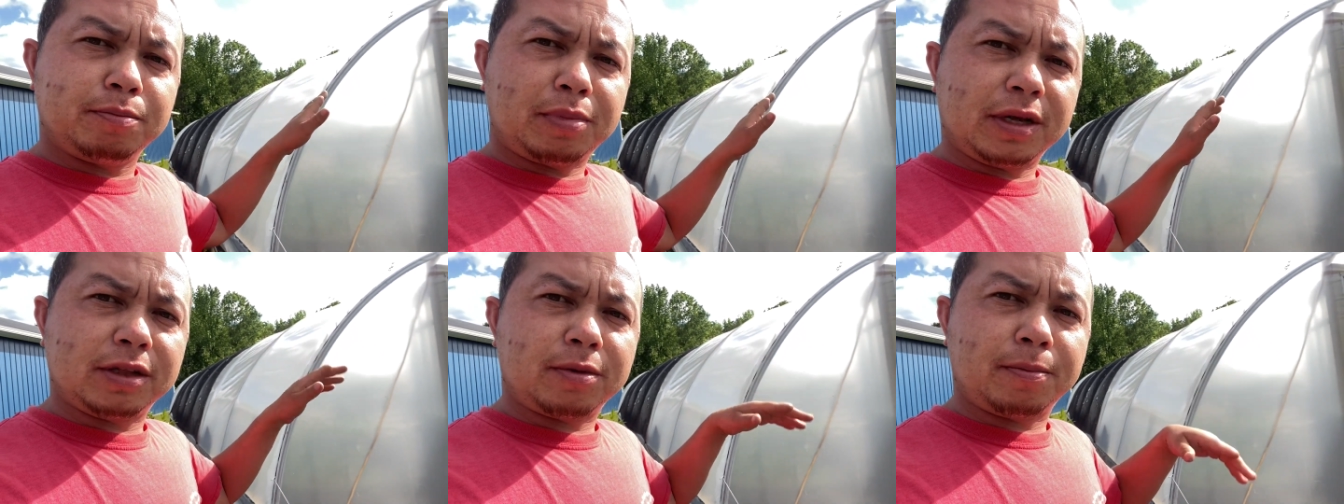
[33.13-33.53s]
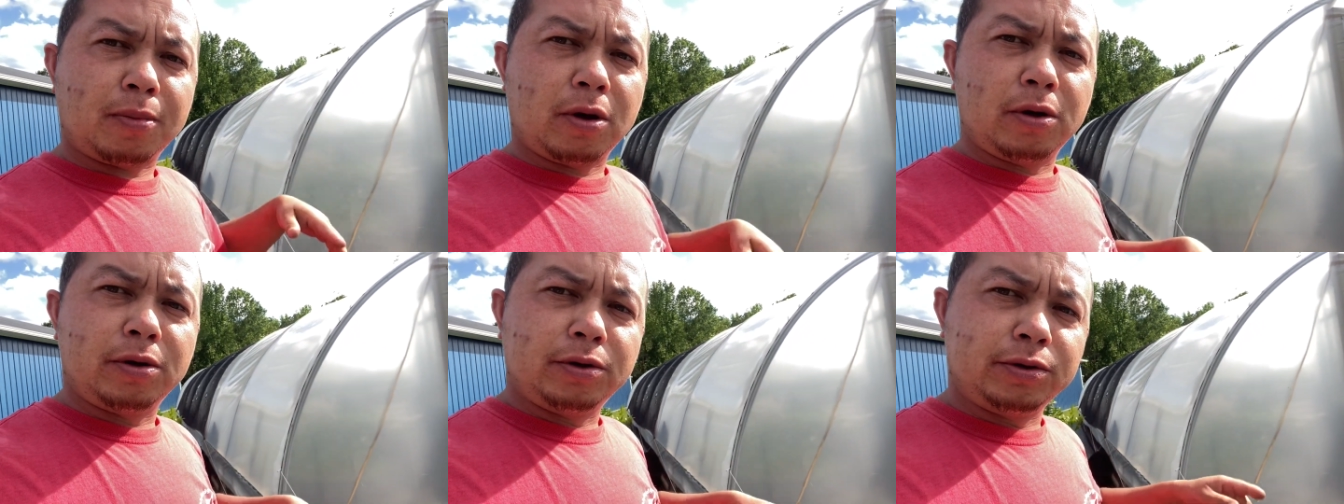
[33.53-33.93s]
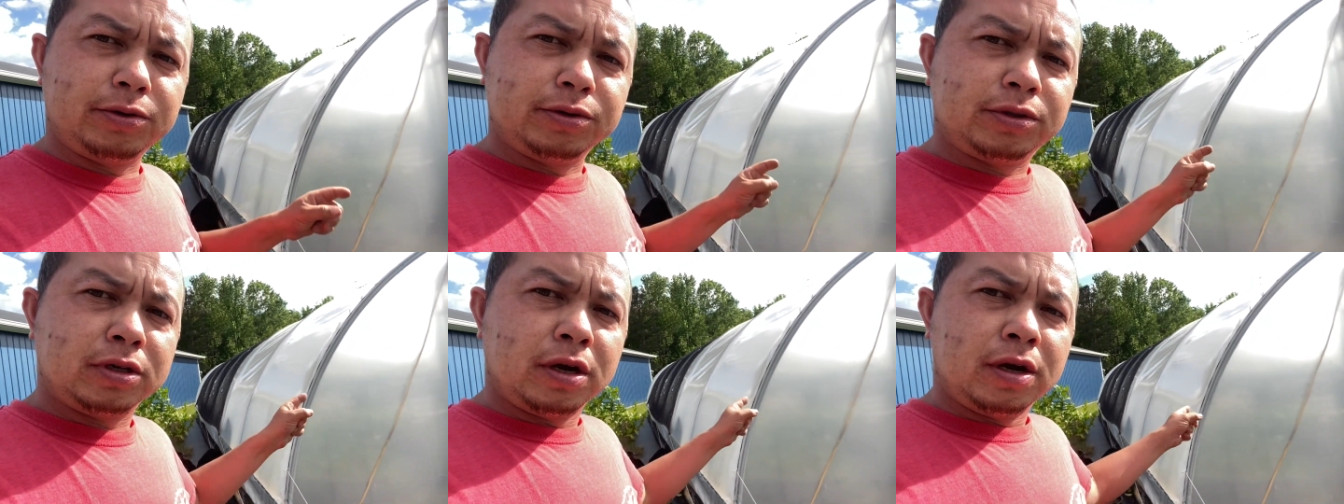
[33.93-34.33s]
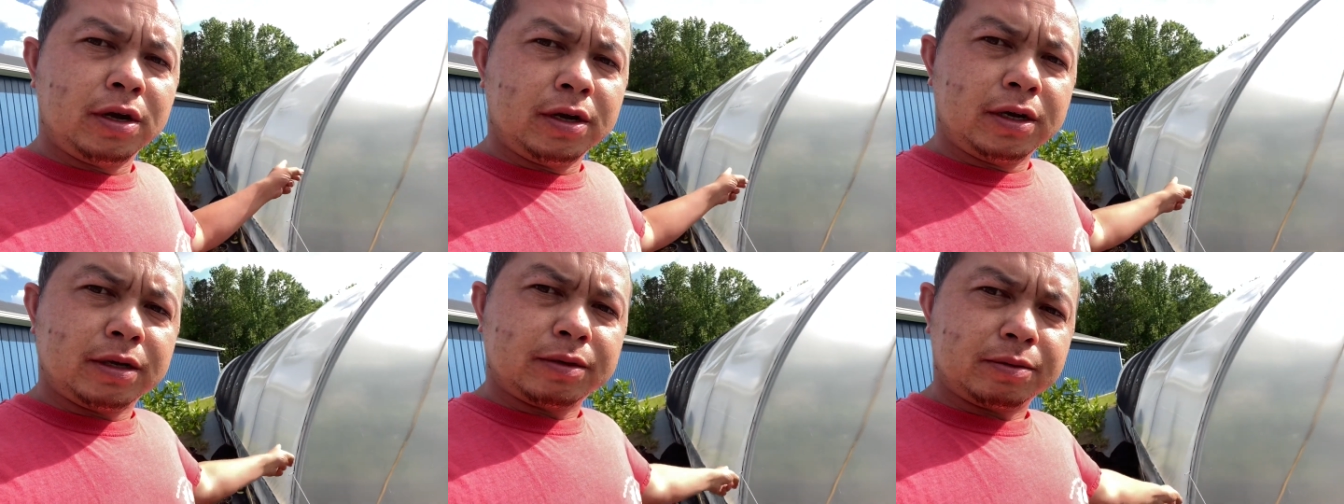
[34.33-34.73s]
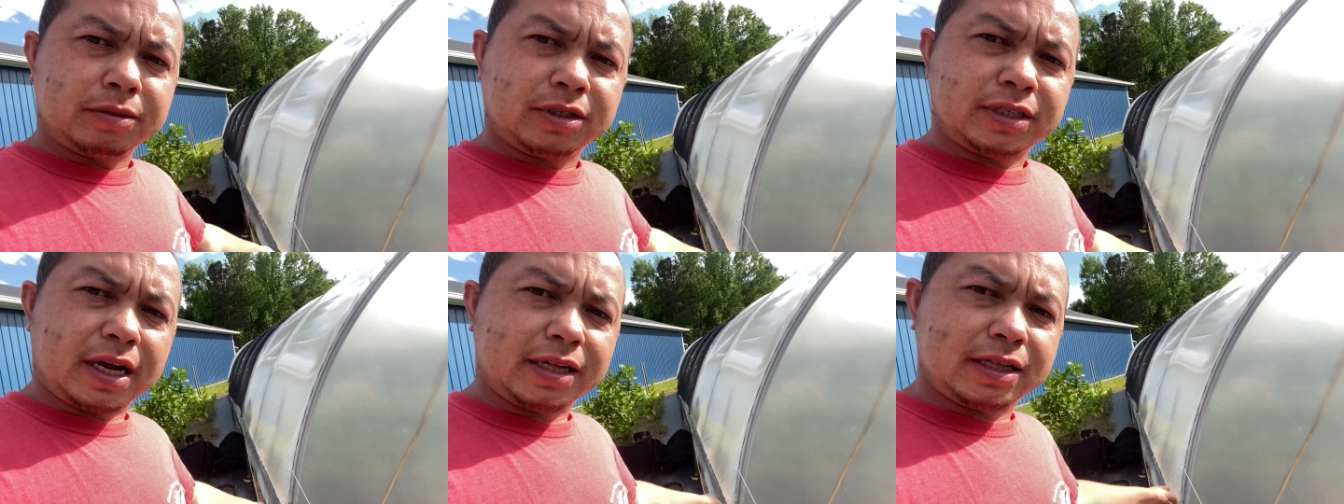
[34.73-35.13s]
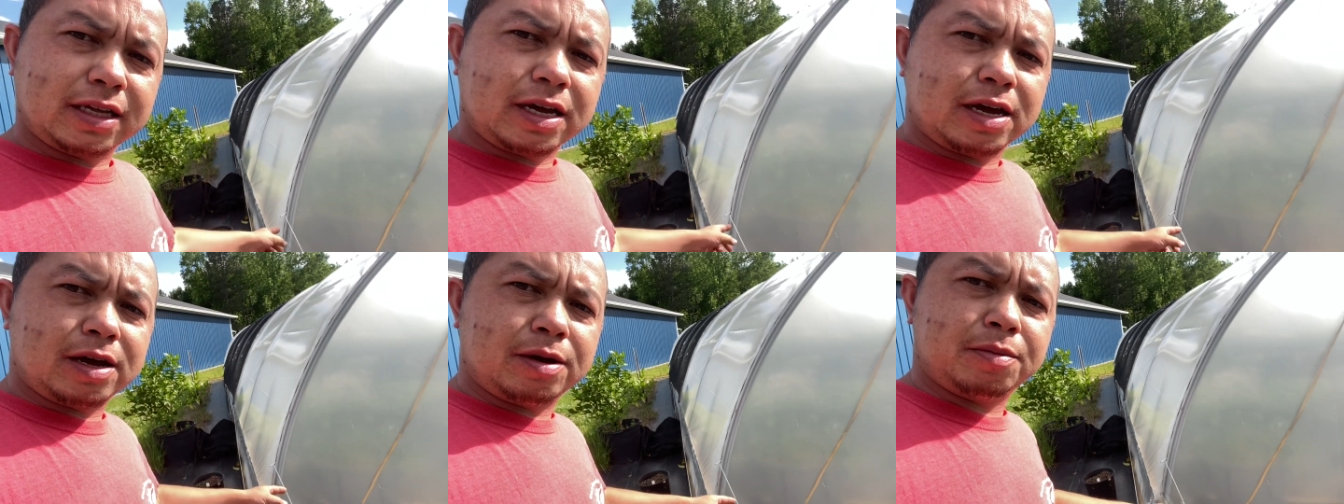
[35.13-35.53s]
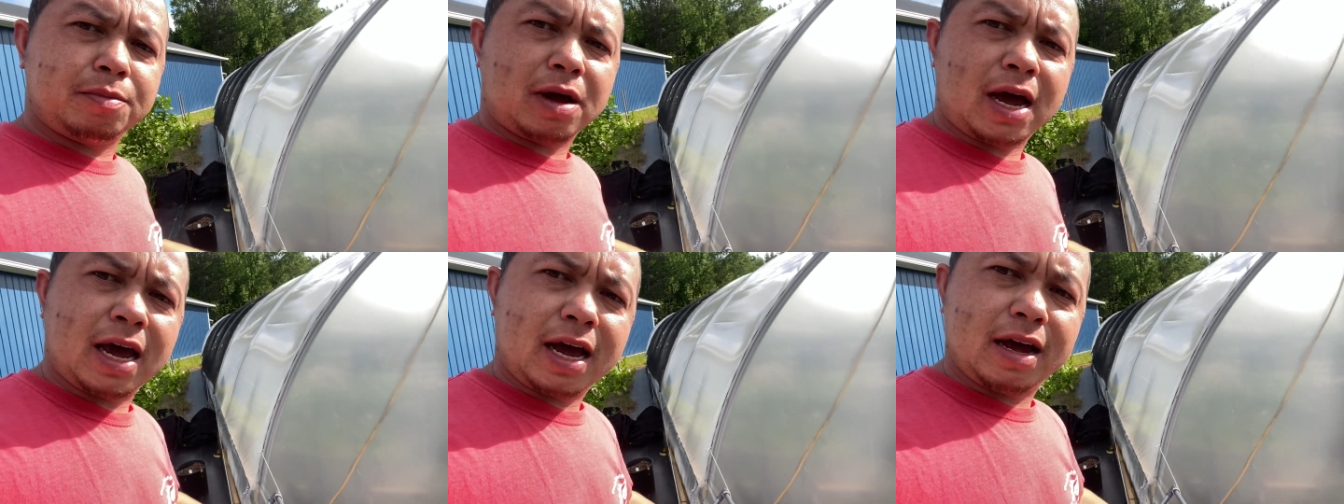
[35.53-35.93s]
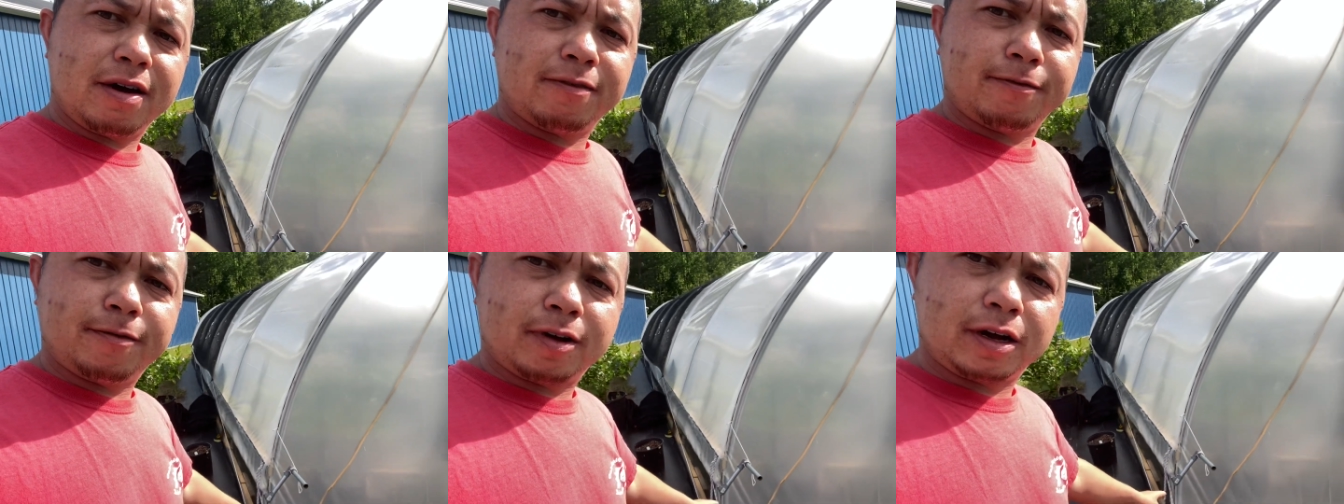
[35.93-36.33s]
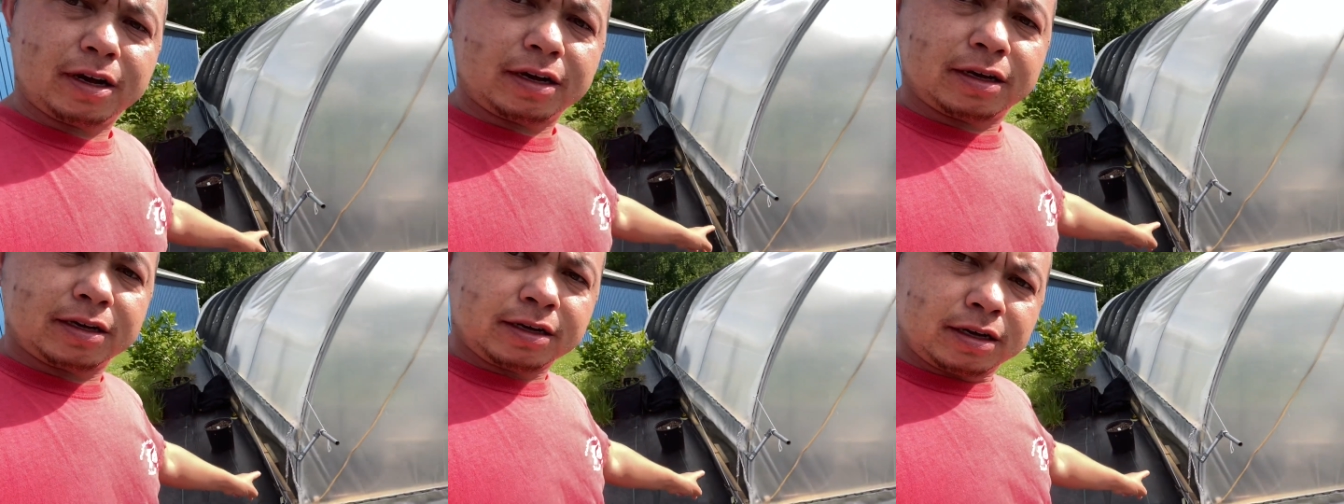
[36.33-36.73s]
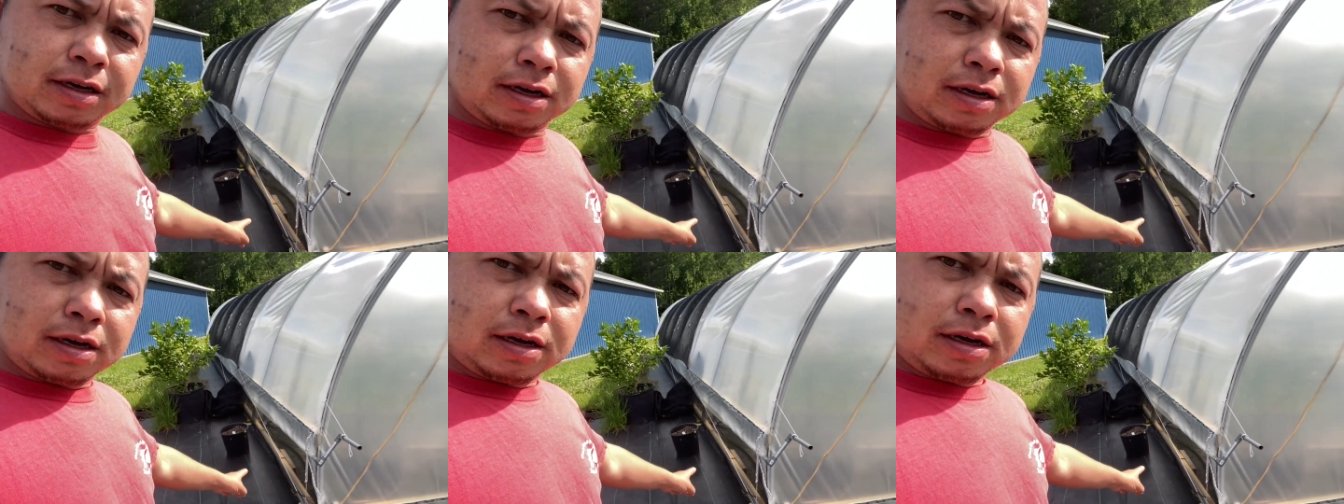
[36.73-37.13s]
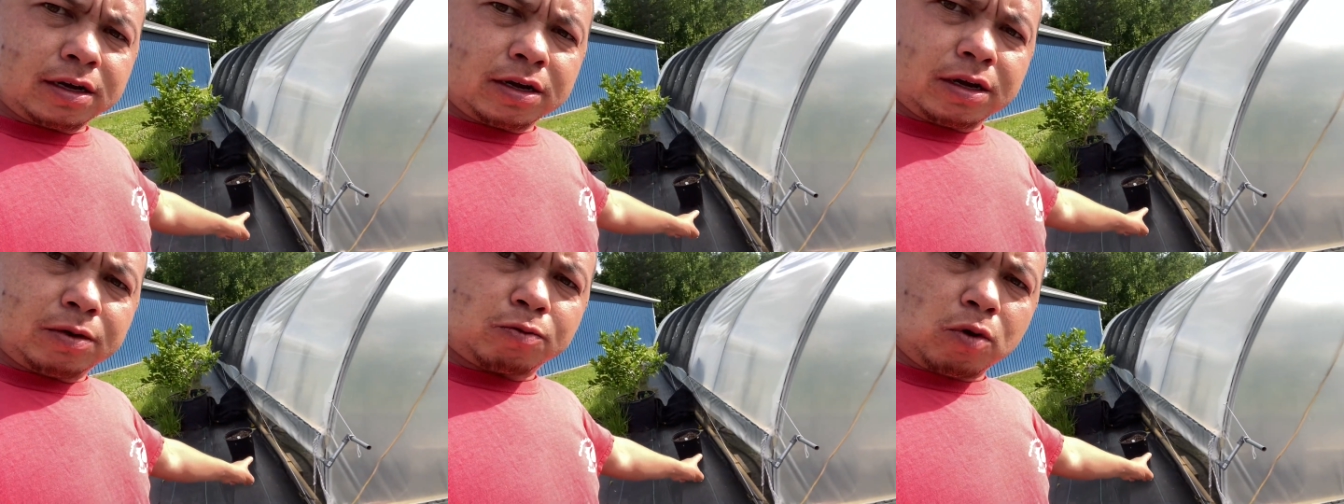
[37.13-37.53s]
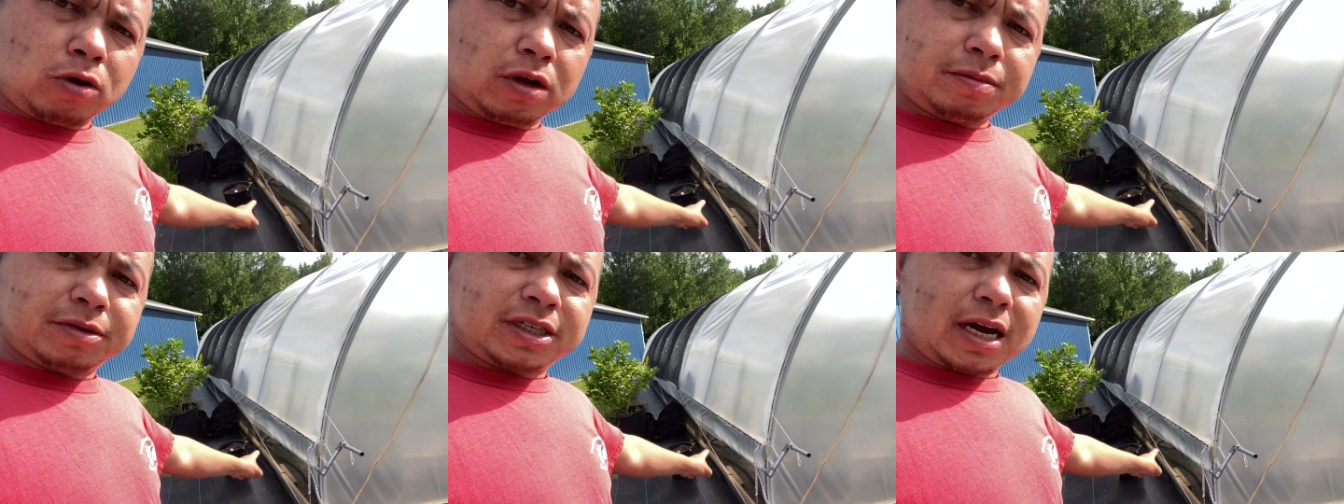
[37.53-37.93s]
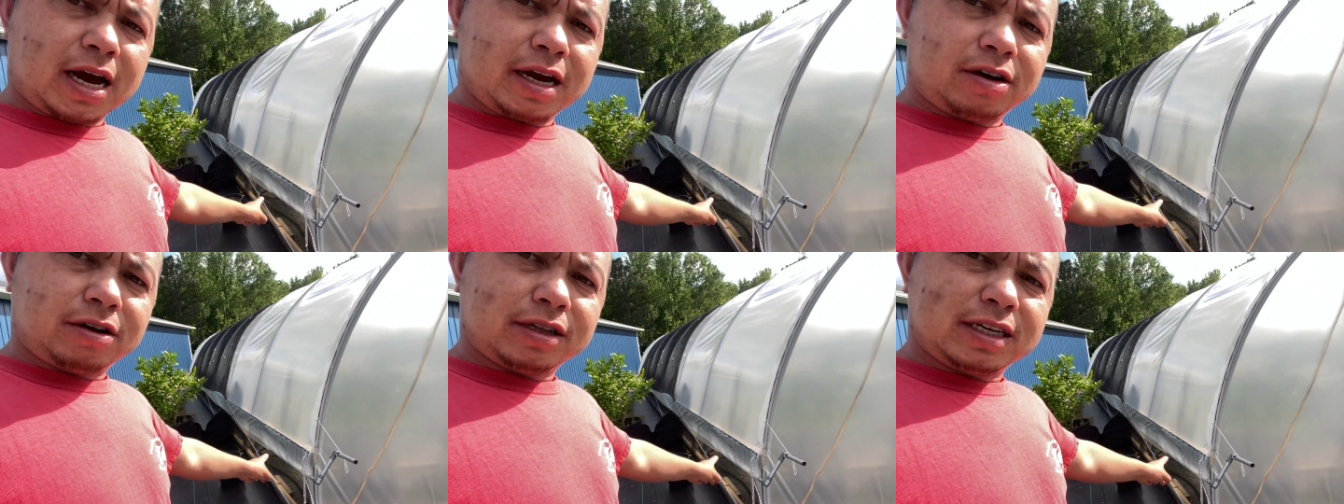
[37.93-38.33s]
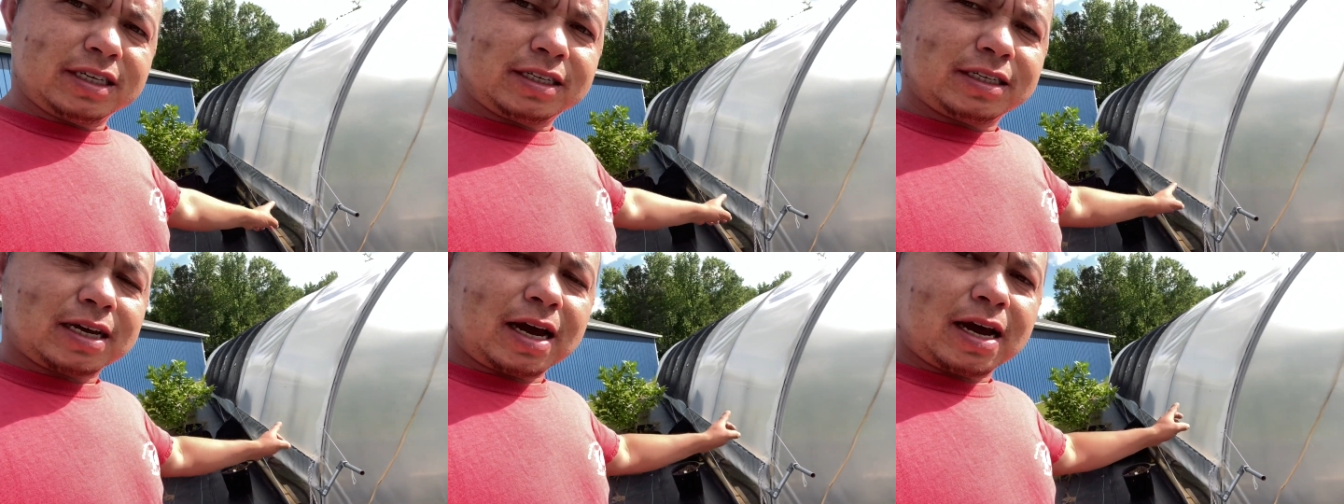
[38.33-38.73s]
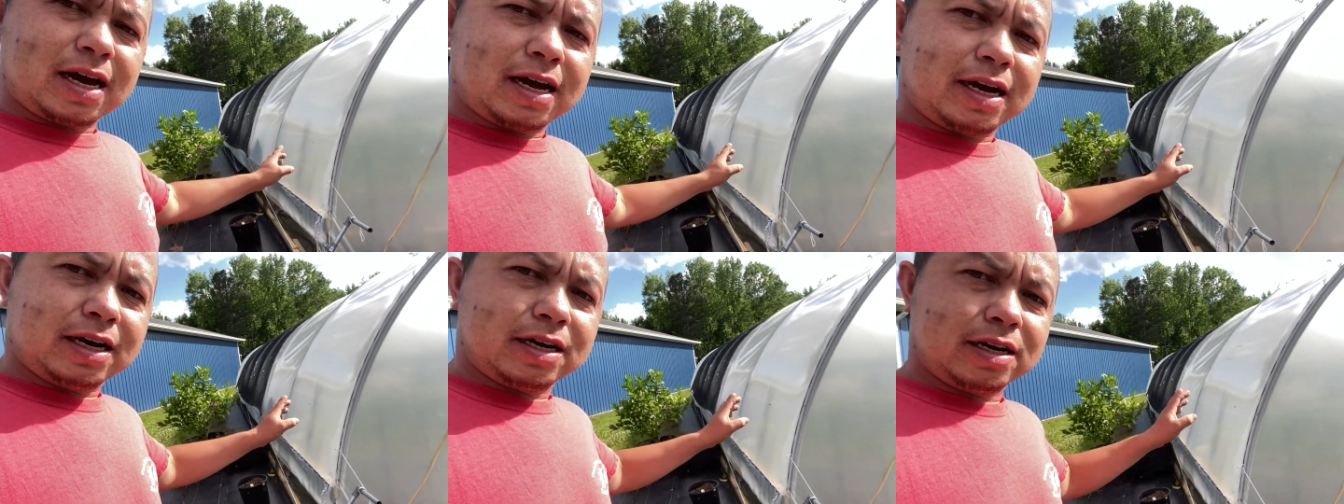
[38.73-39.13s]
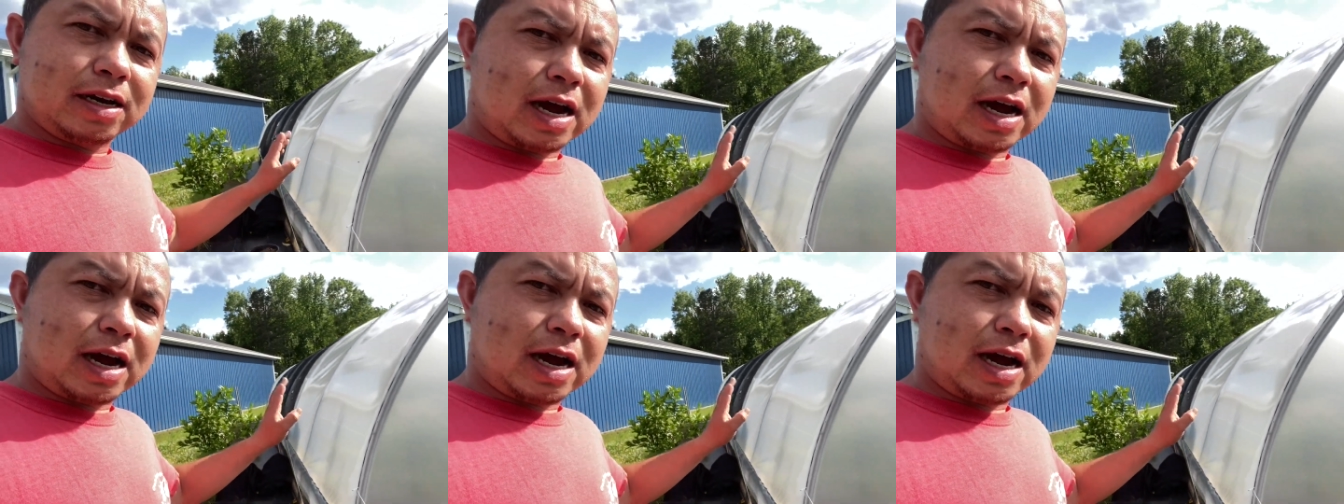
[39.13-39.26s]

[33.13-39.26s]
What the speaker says: Bent the poles, set them. I have roll up side on this side.